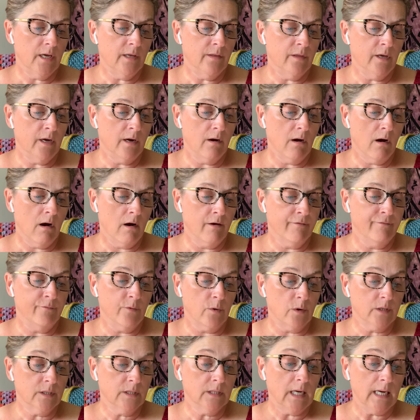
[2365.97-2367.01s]
There are
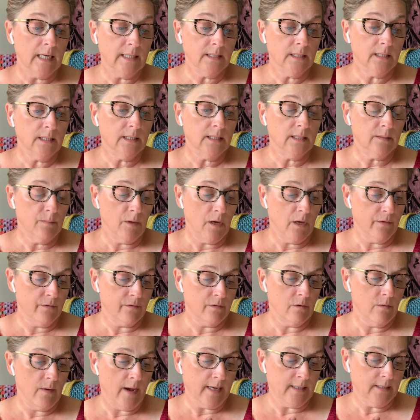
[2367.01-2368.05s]
four sizes, small
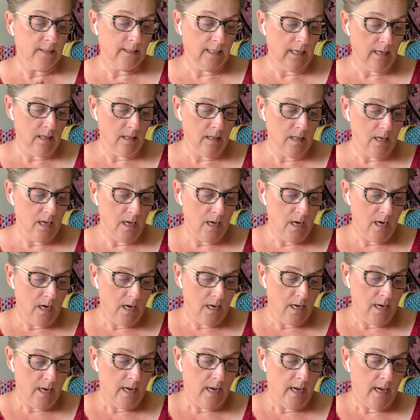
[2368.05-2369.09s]
through XL
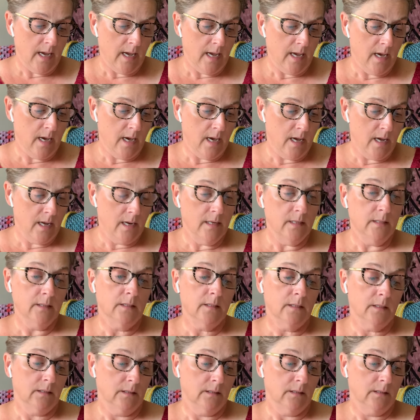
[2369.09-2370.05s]
and